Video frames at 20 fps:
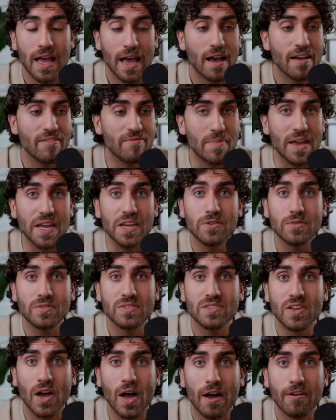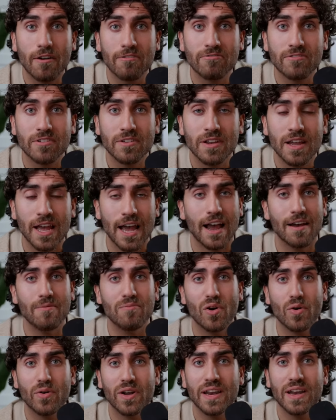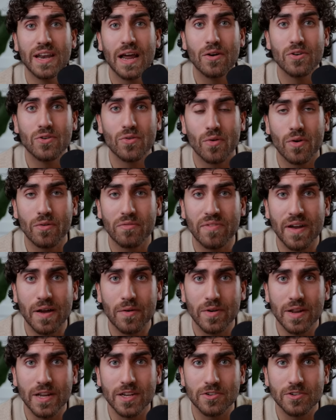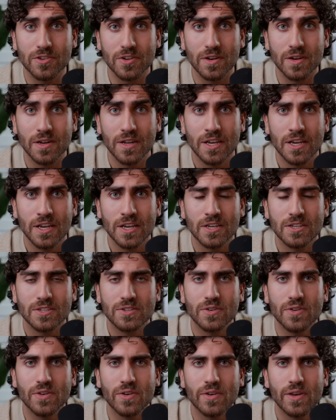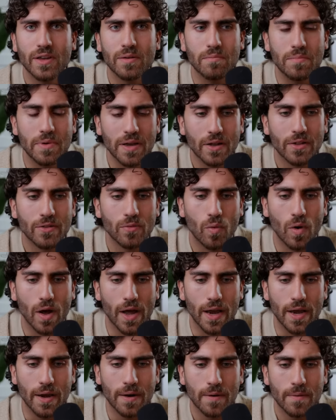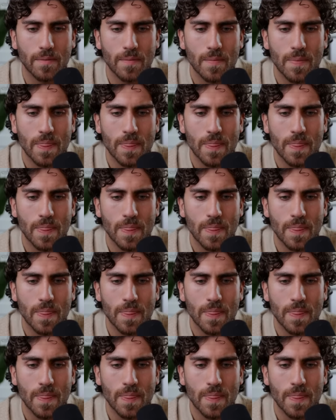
I've made you soft, I've broken down your old foundation so you can build one